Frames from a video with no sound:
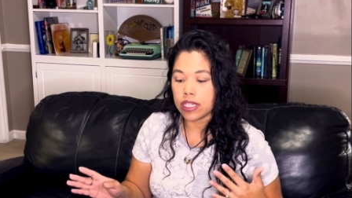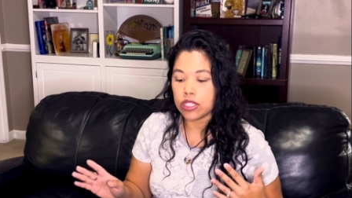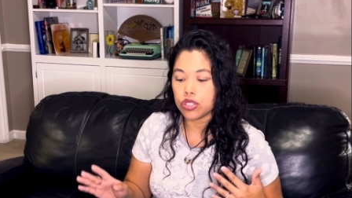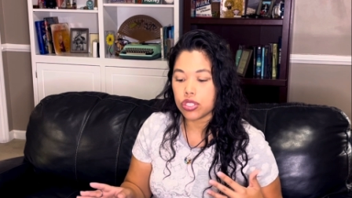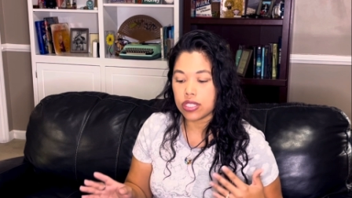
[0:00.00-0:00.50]

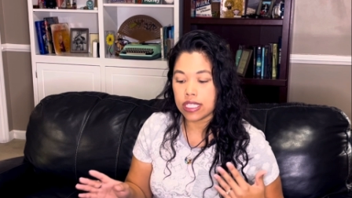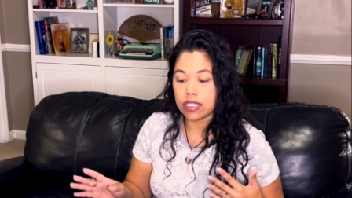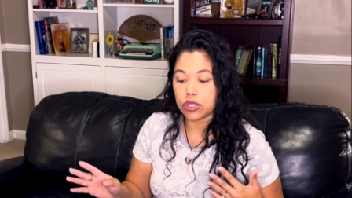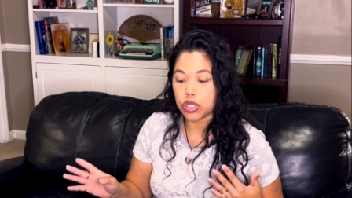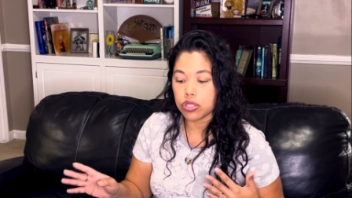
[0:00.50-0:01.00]
seen in
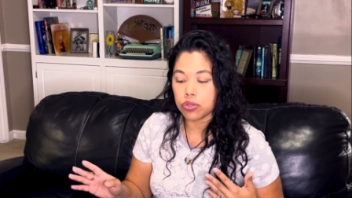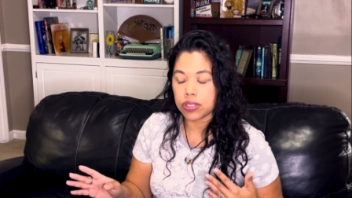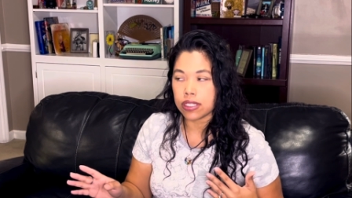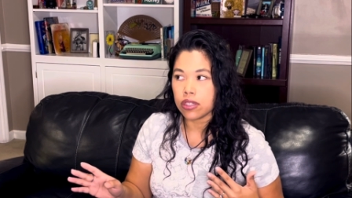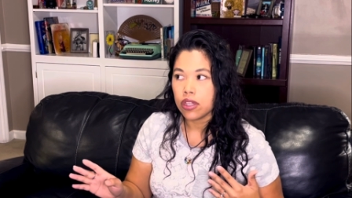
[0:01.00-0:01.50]

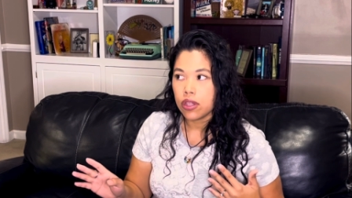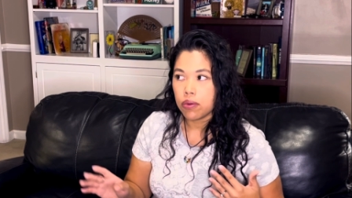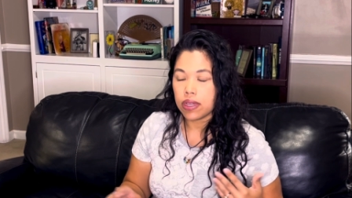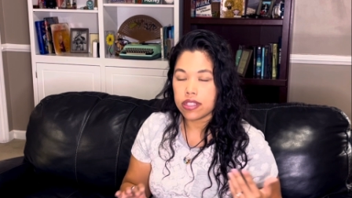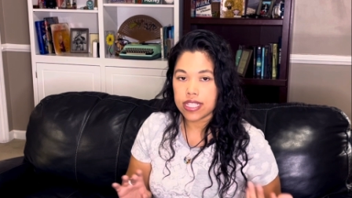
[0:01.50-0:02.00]
children
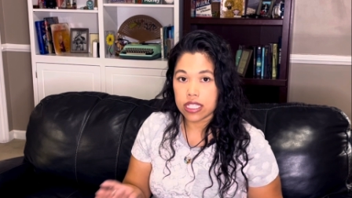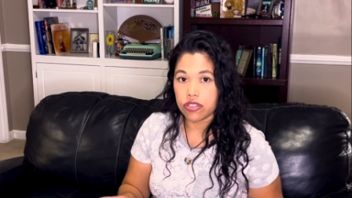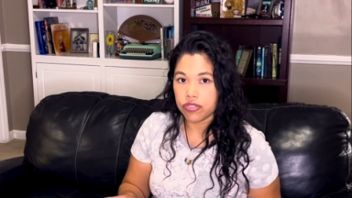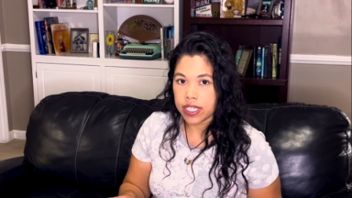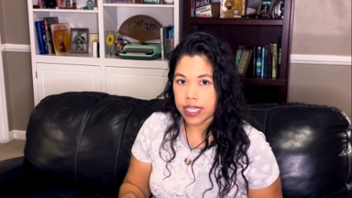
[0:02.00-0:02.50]
with
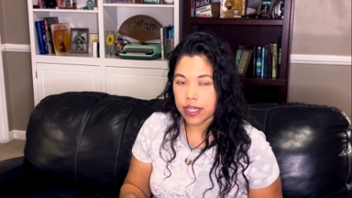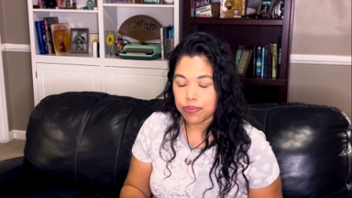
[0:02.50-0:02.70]
schizophrenia.